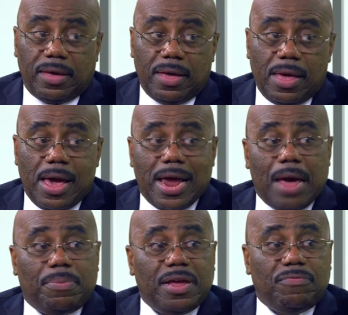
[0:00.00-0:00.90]
And
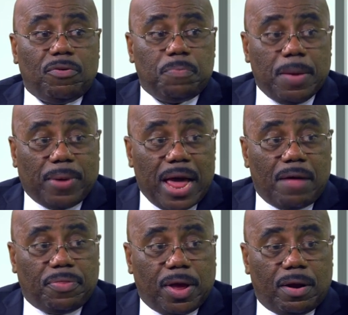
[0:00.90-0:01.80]
I believe that people
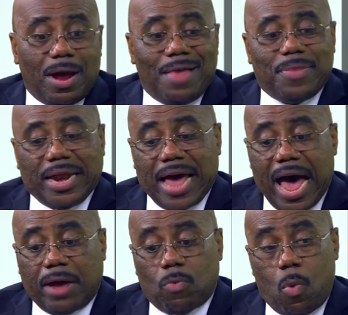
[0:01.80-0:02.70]
out there that
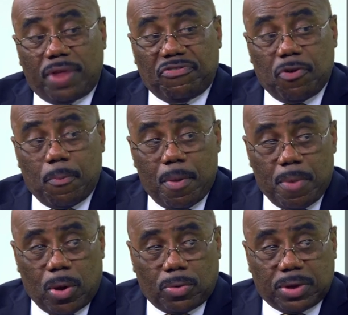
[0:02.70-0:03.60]
God wants to
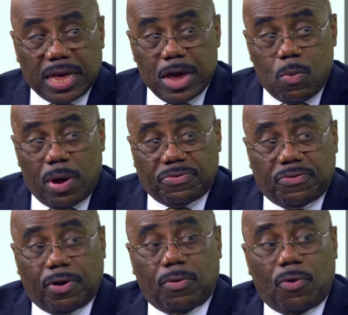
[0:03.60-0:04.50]
promote, he wants
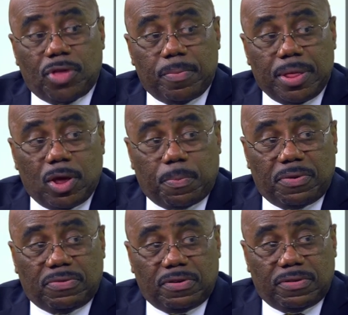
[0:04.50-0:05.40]
to grow them in their
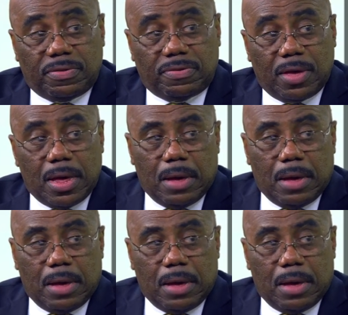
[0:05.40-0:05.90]
positions,